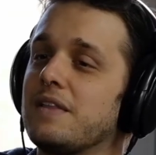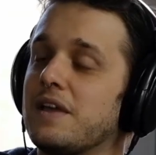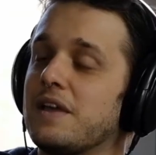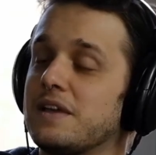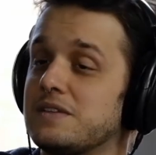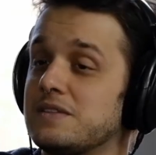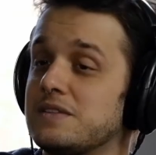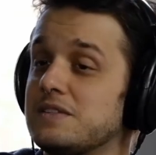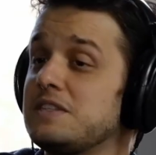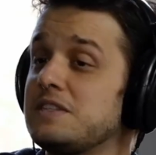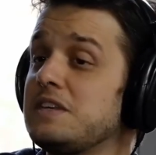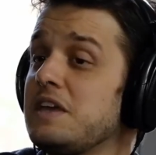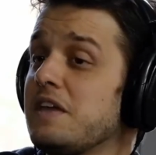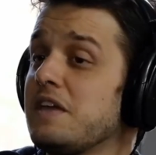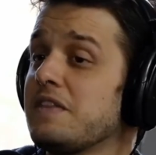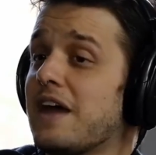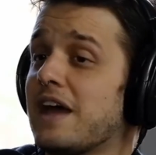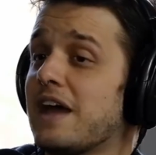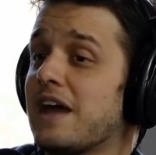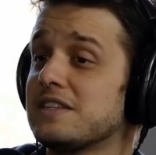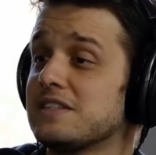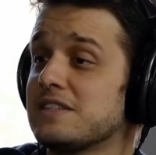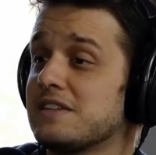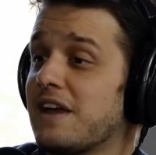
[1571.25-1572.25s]
like
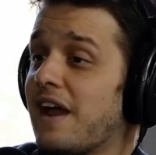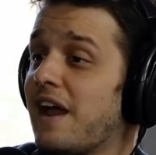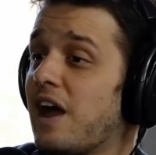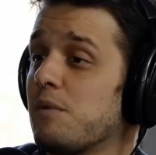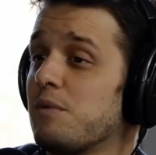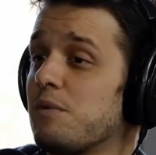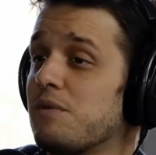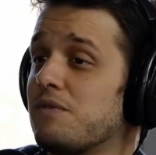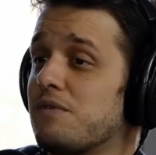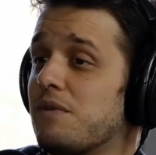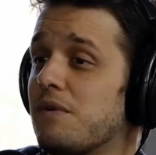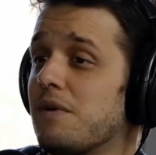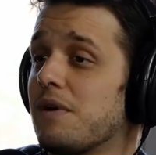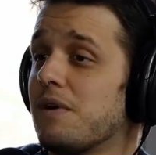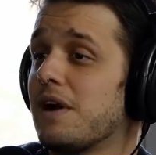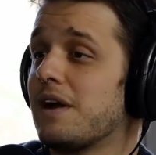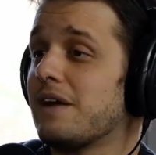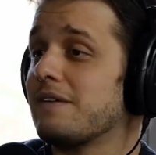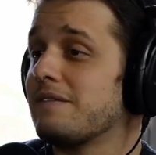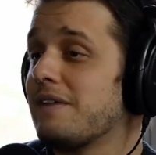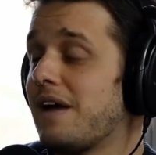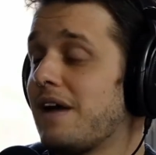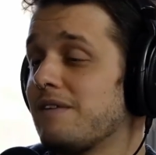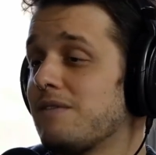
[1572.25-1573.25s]
seeing that style
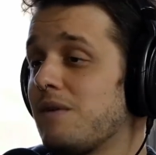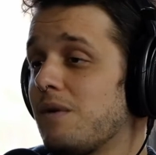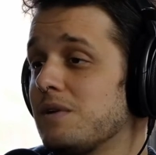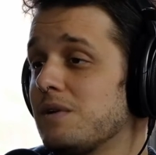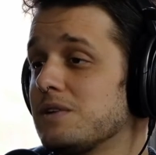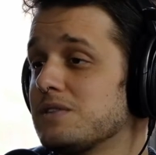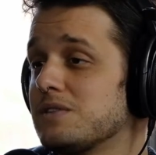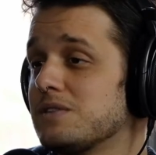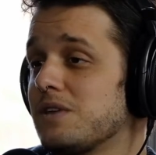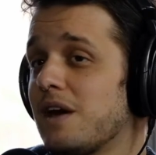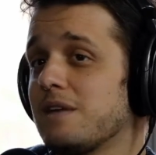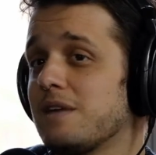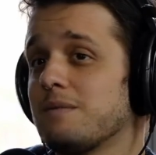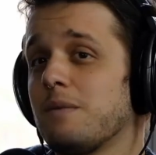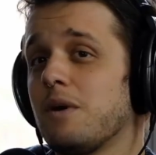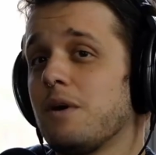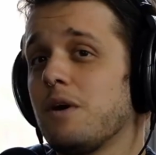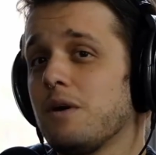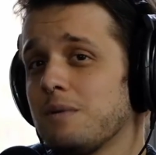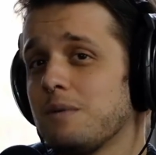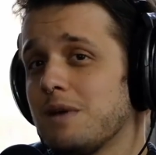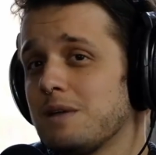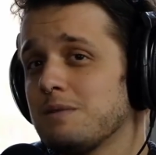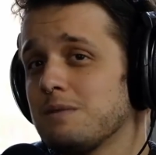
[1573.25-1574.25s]
before, I've always thought,
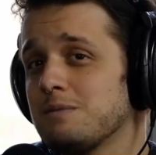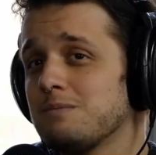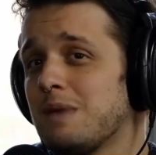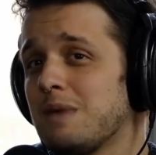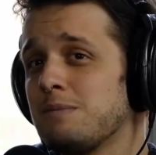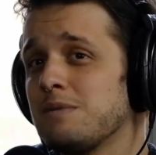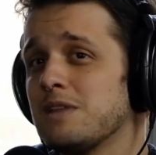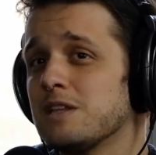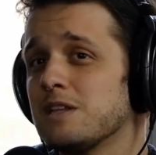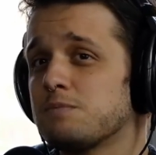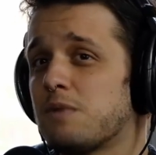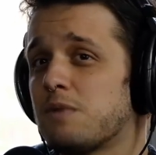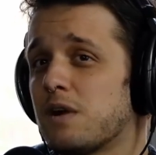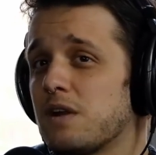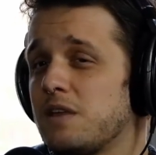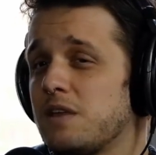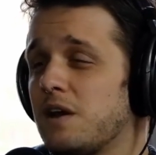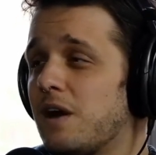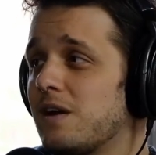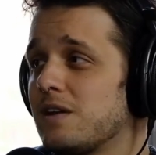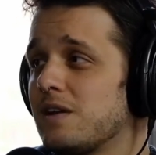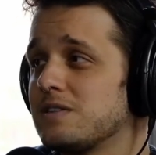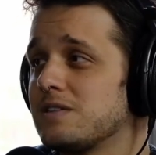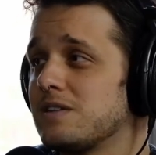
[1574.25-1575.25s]
well, maybe that's part of
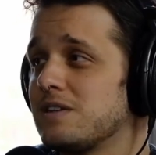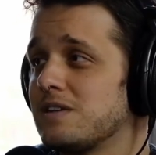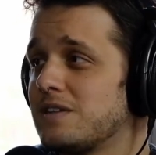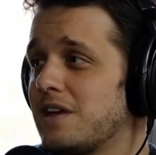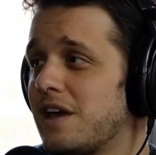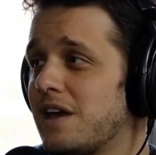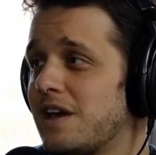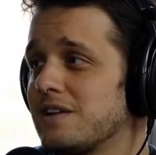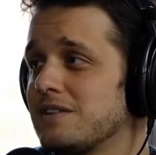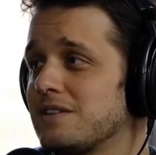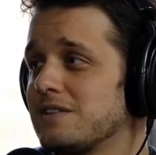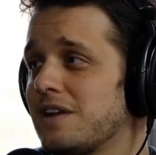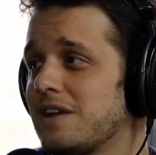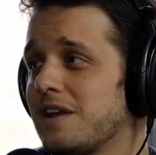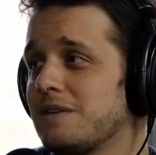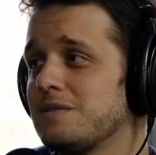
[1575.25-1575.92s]
the artist's intent.